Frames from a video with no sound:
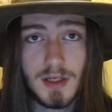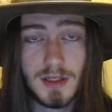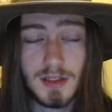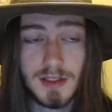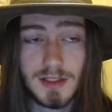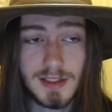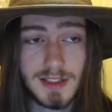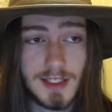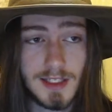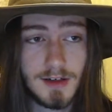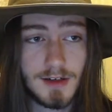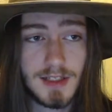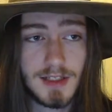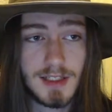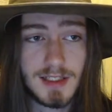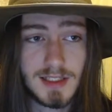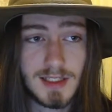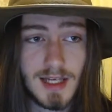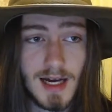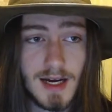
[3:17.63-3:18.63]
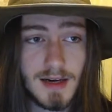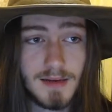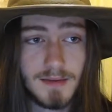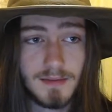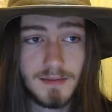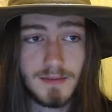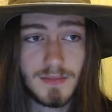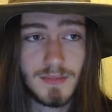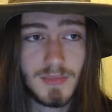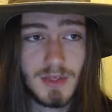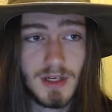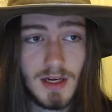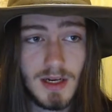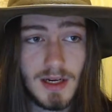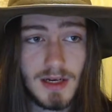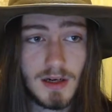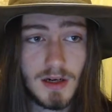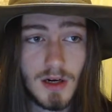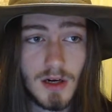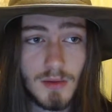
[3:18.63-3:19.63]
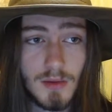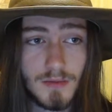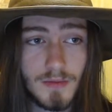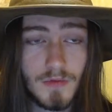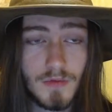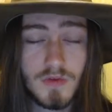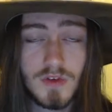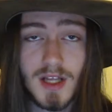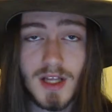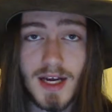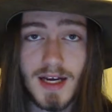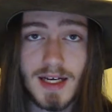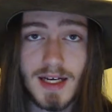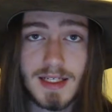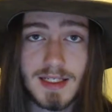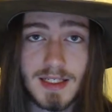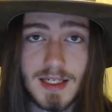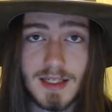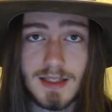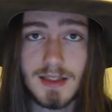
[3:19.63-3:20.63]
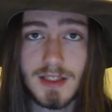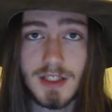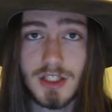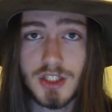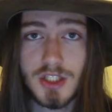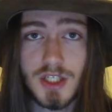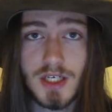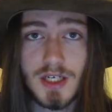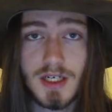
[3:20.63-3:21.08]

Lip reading: considering he's got income reliant on this shit.